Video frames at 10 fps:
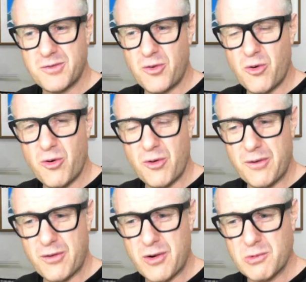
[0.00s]
for the
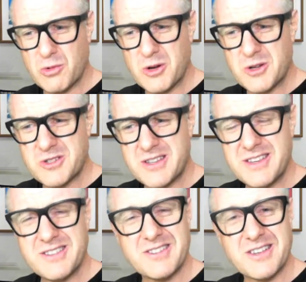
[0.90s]
very worst
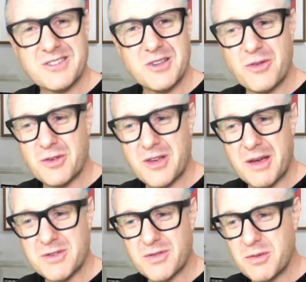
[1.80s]
instincts of
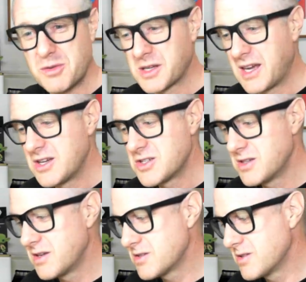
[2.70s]
types of
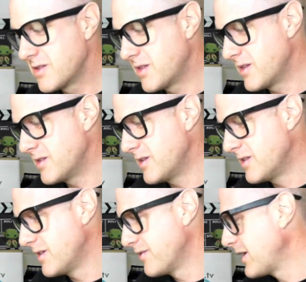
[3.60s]
communication.
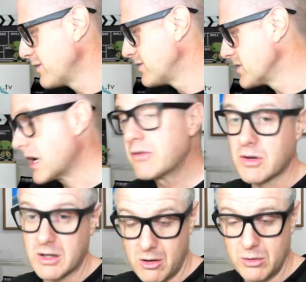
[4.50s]
The fun of
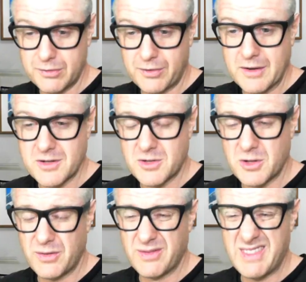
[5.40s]
discovering old friends is
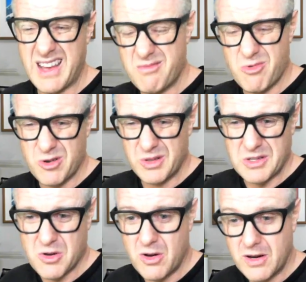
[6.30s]
sort of now more or
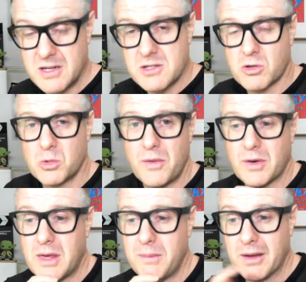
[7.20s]
less gone. It is a good way
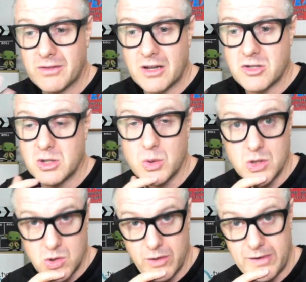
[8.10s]
for keeping in touch. I do
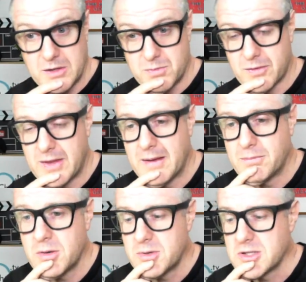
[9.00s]
enjoy Facebook for that
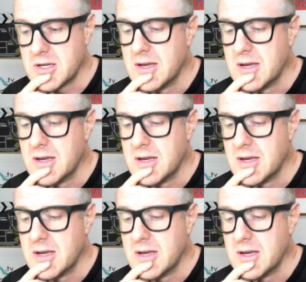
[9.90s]
purpose.